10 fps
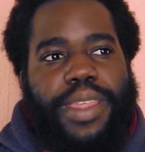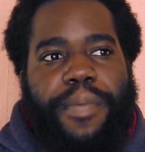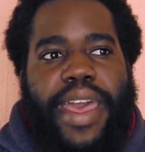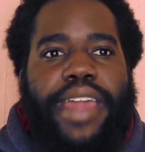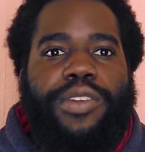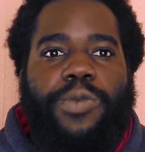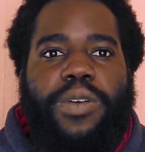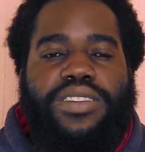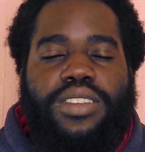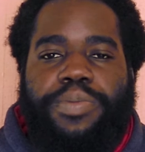The man who
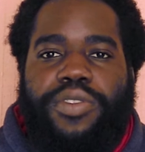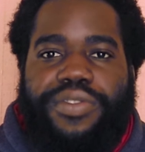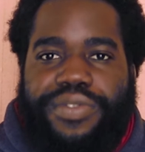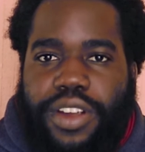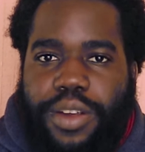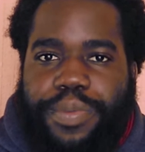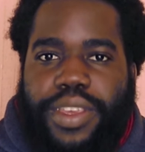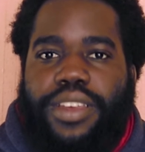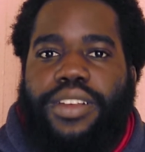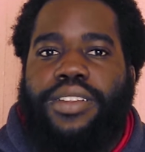was the
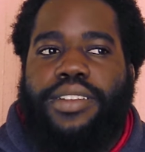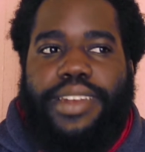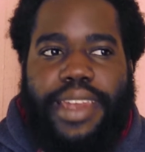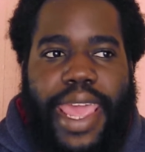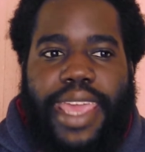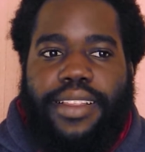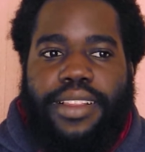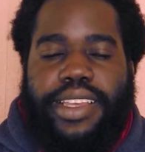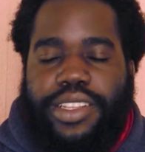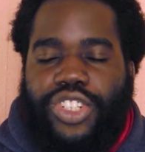proverbial
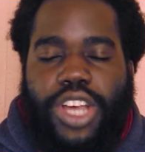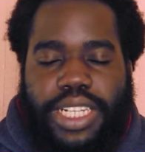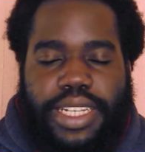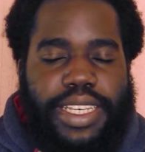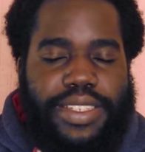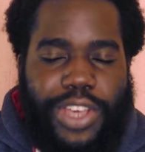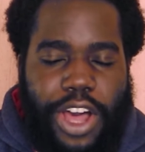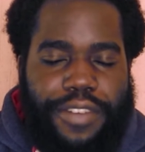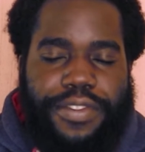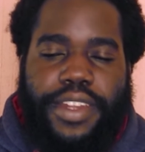nail in Johnny D's
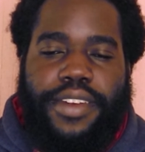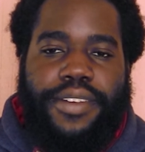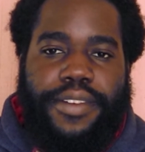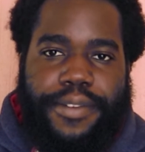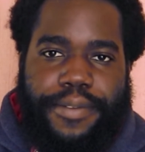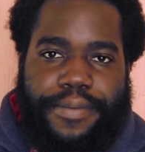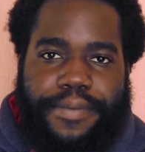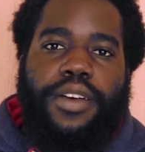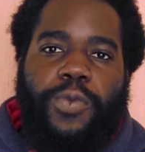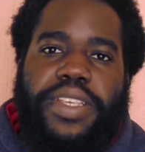coffin.
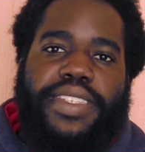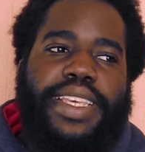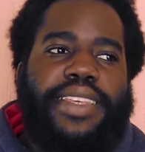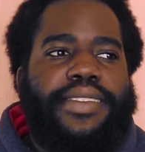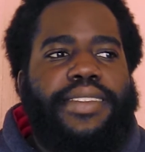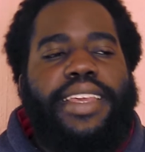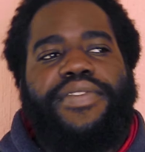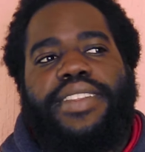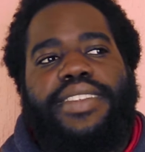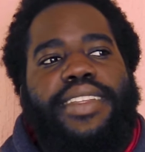We see
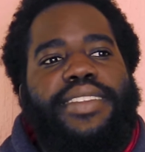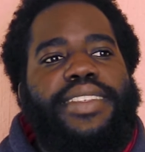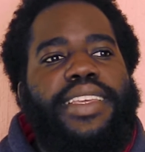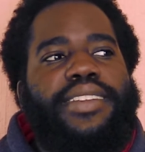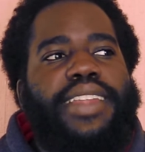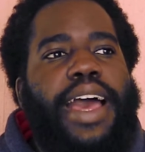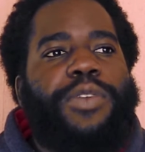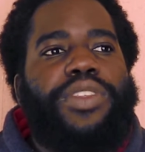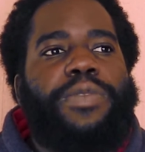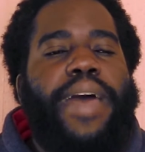Stevenson sit
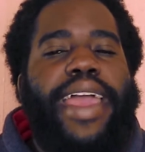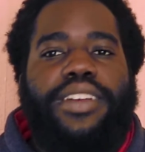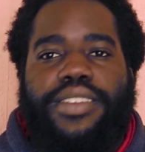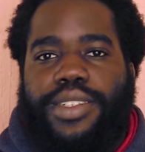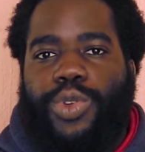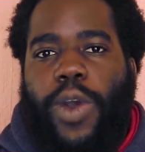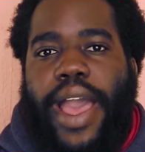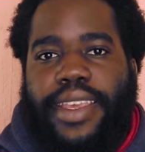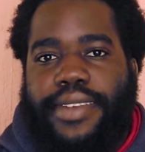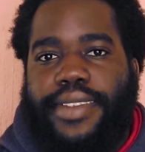down with Myers
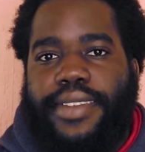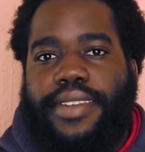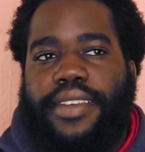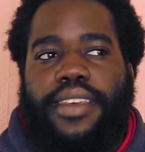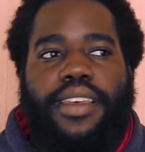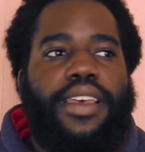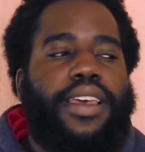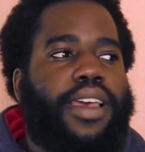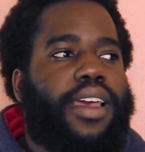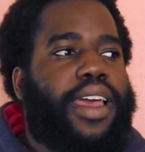twice,
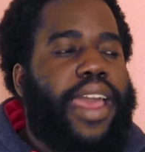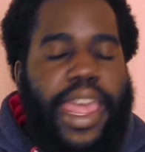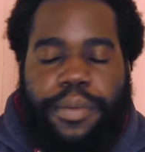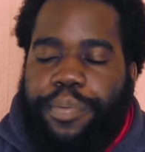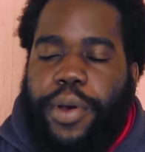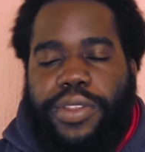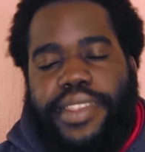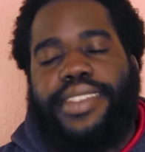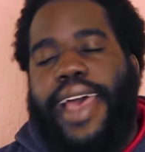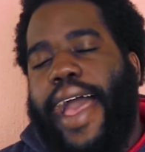and
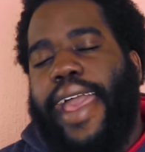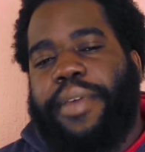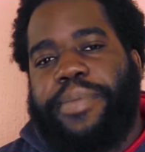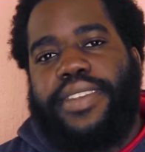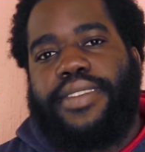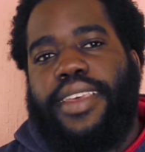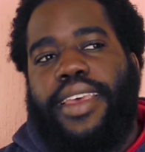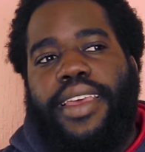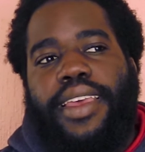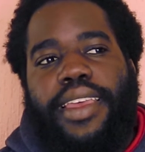both times
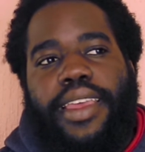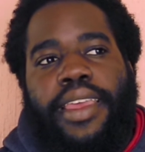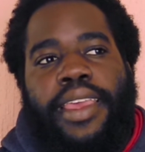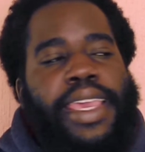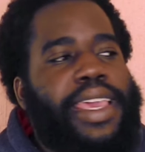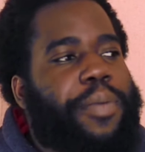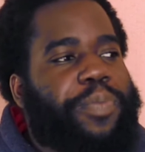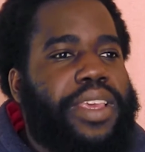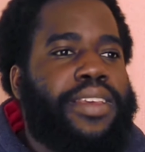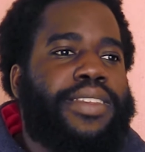he
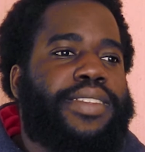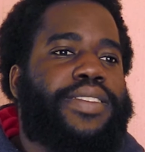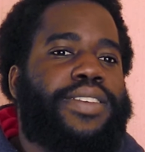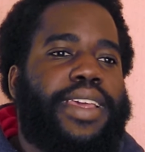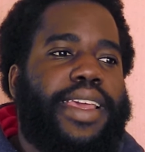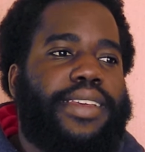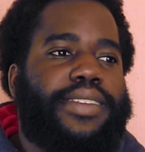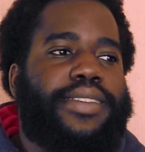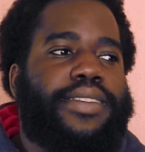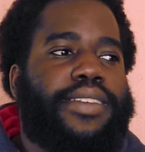appeals to
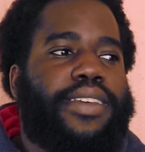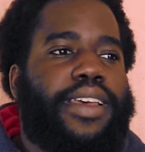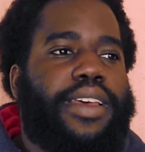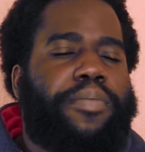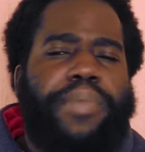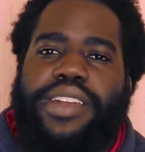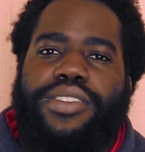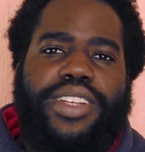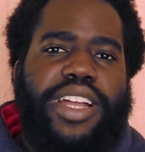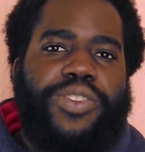his
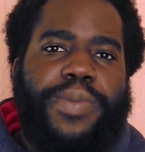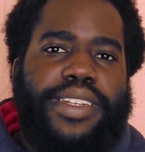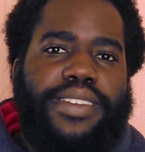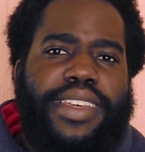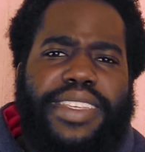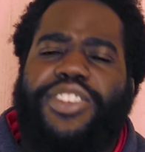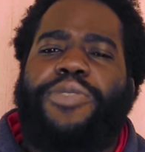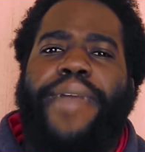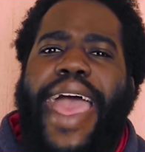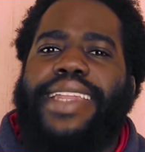better judgment, his
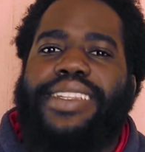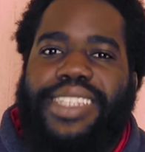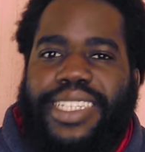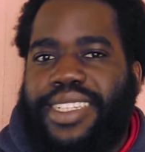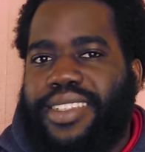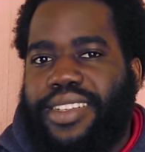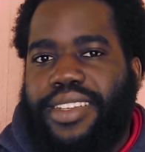humanity.